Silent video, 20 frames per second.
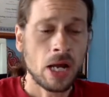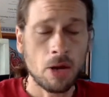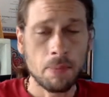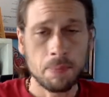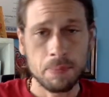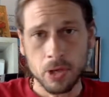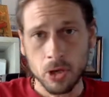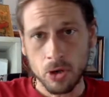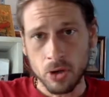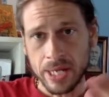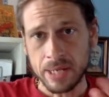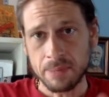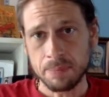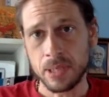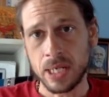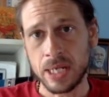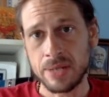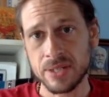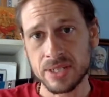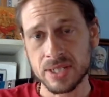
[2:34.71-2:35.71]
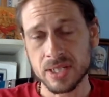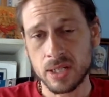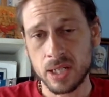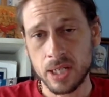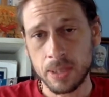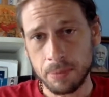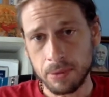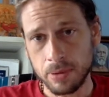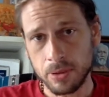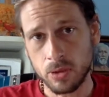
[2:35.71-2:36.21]
I'll go ahead and play this
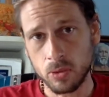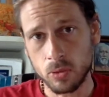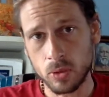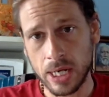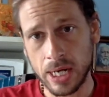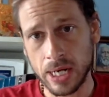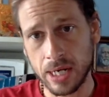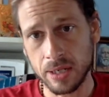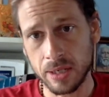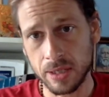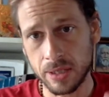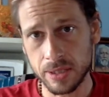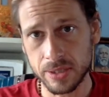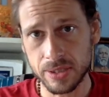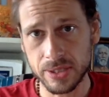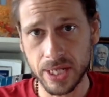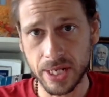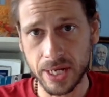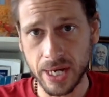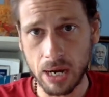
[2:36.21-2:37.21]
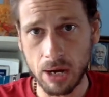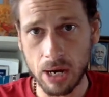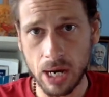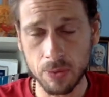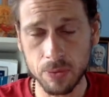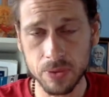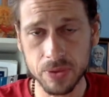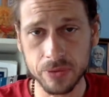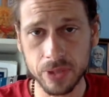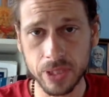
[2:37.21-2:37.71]
clip where I said how
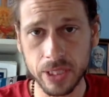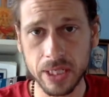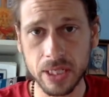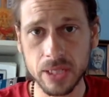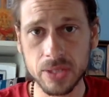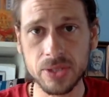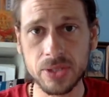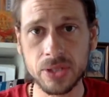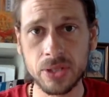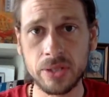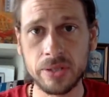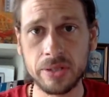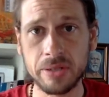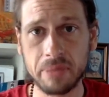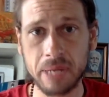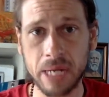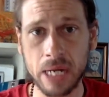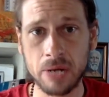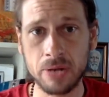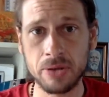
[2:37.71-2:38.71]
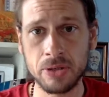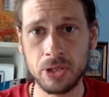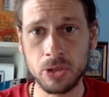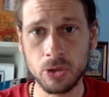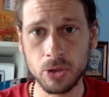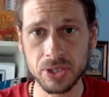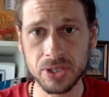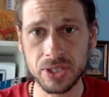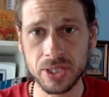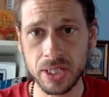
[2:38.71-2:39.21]
I was very concerned about New
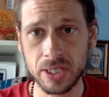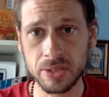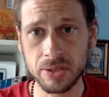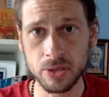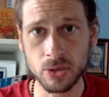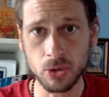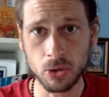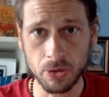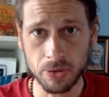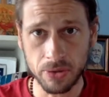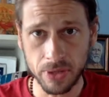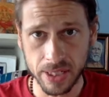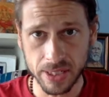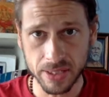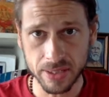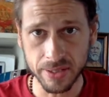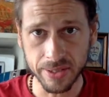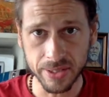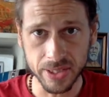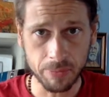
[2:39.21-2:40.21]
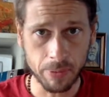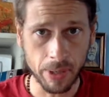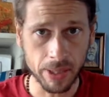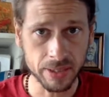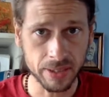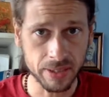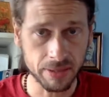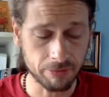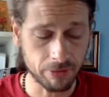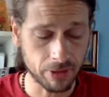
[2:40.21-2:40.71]
York City in the Northeast and
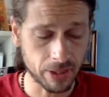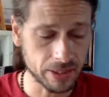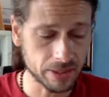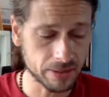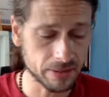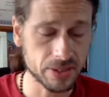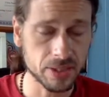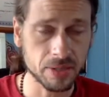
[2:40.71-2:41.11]
expected a very,